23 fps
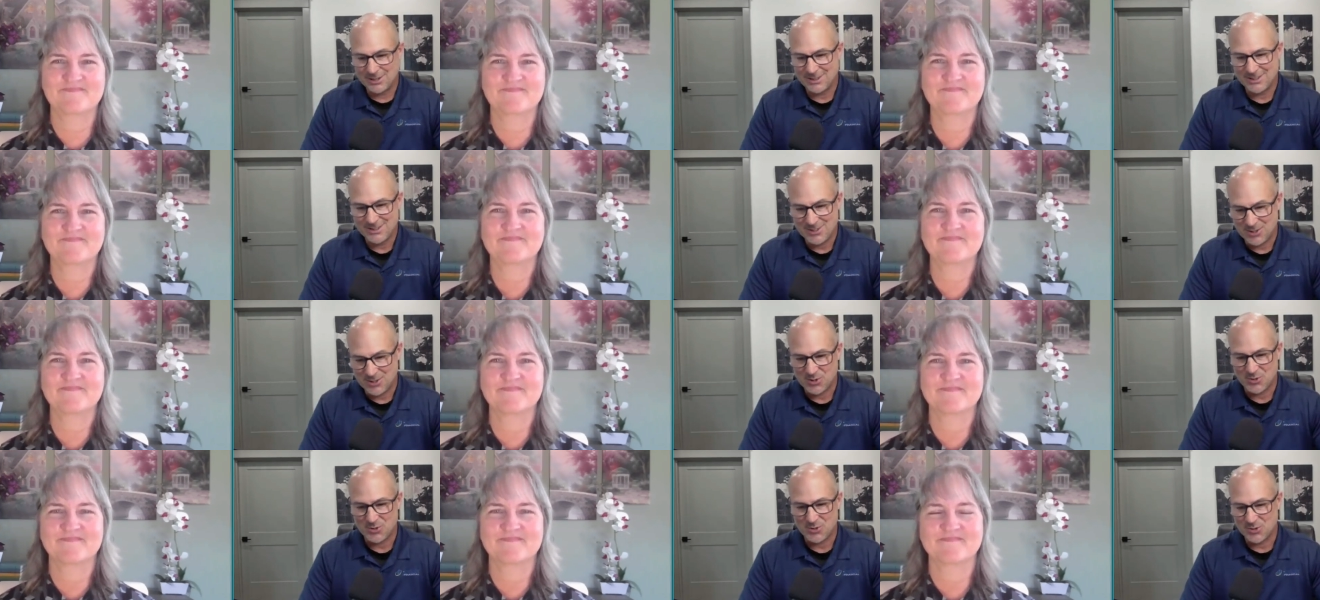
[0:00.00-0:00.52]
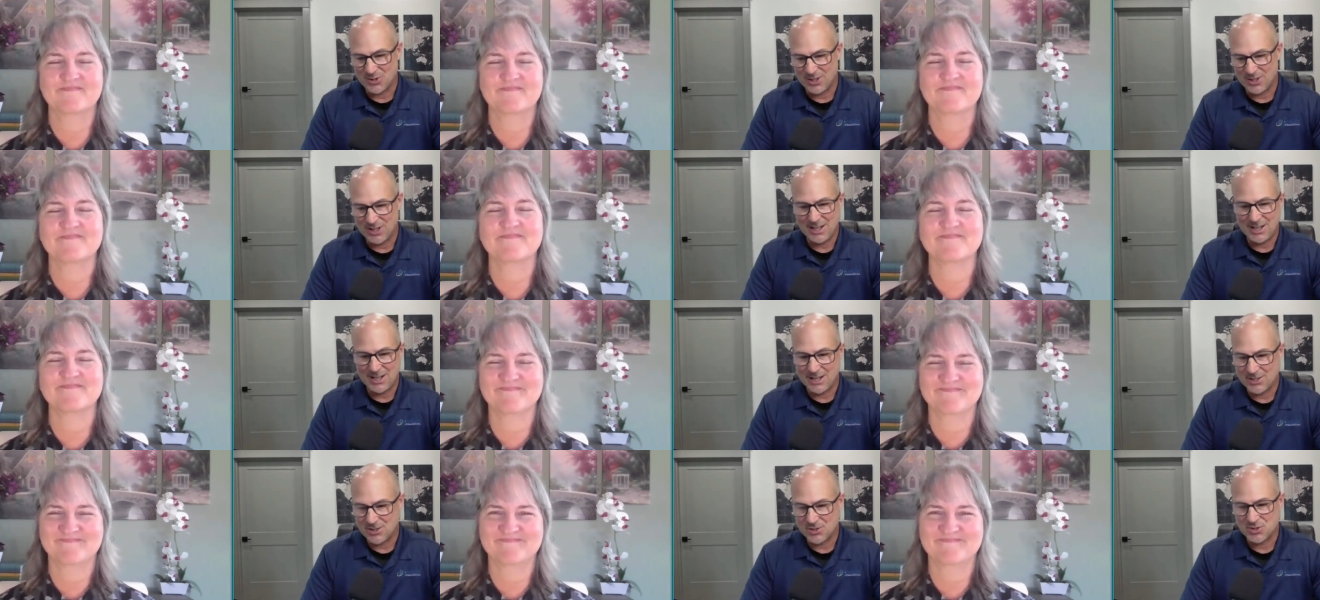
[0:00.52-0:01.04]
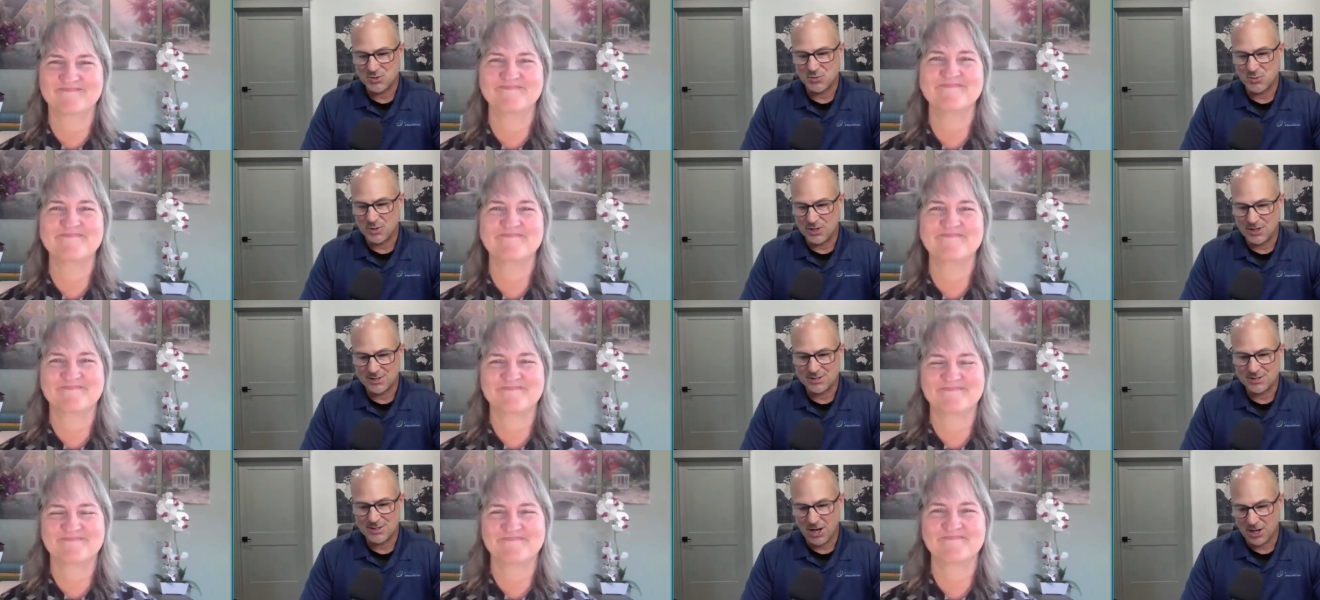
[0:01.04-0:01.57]
Speaker 1: So uh, I mm-hmm. just
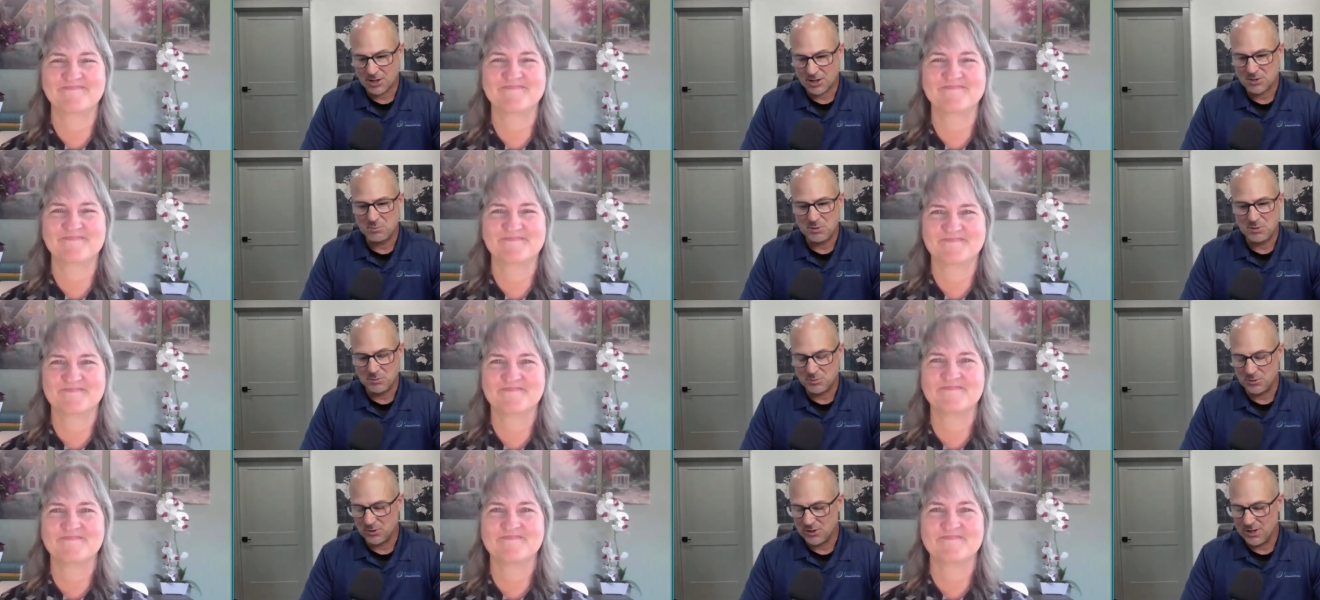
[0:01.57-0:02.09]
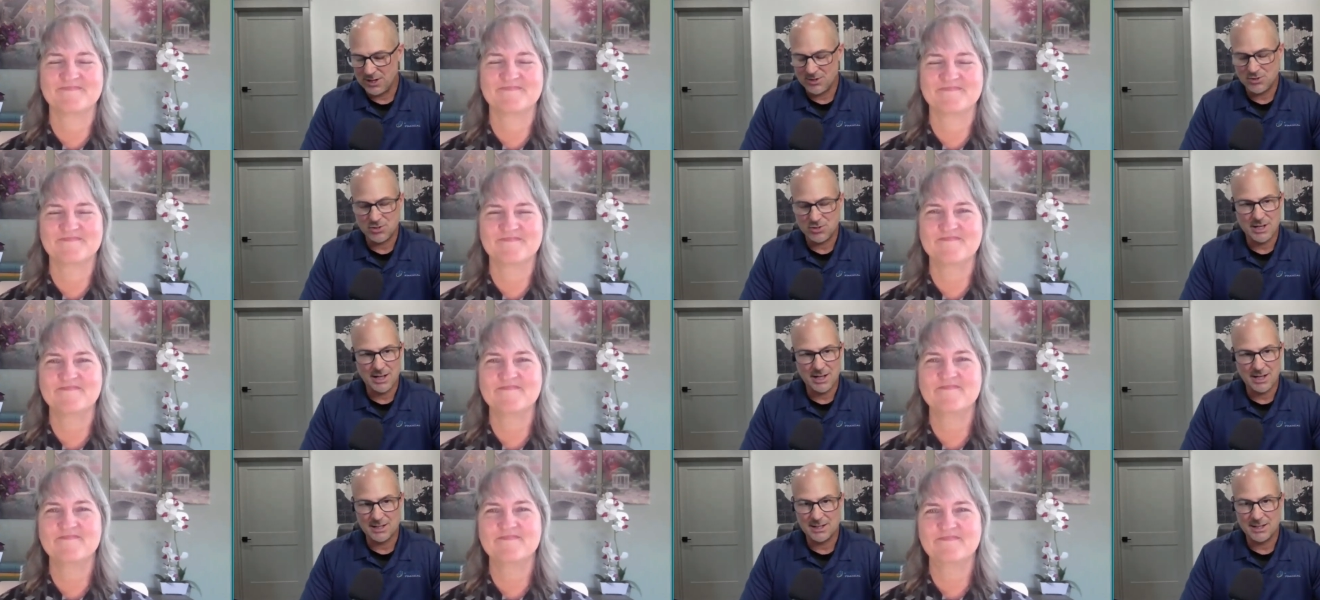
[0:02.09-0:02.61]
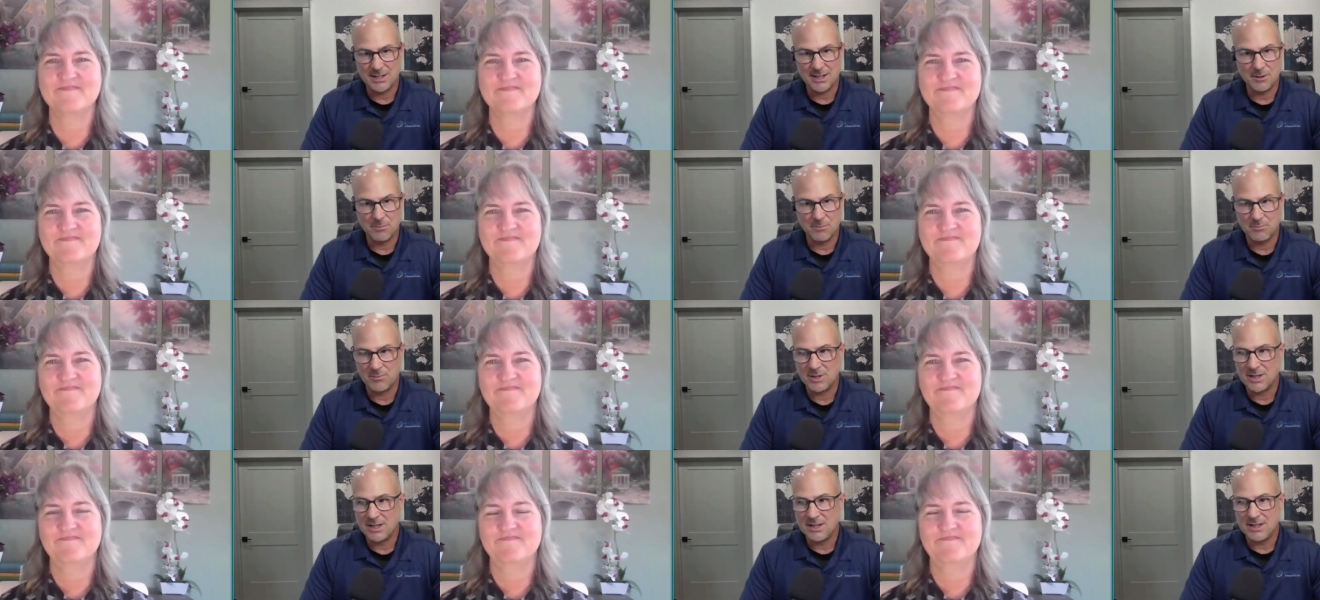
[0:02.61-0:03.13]
want to talk to people, educate
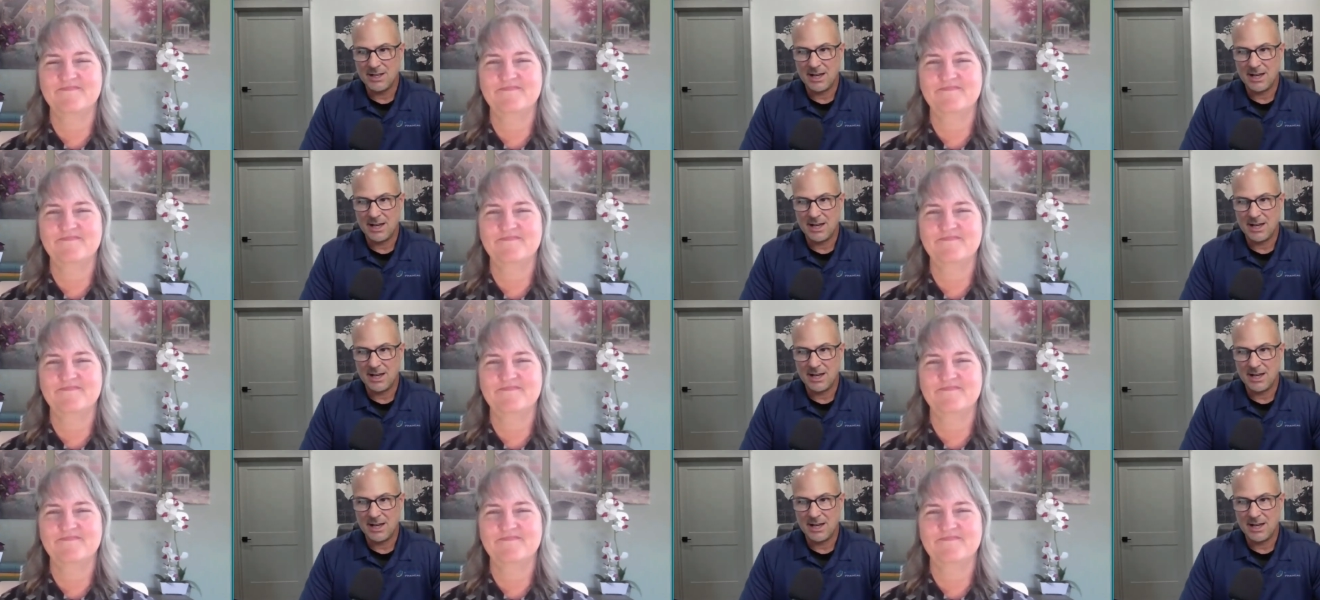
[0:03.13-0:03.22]
them.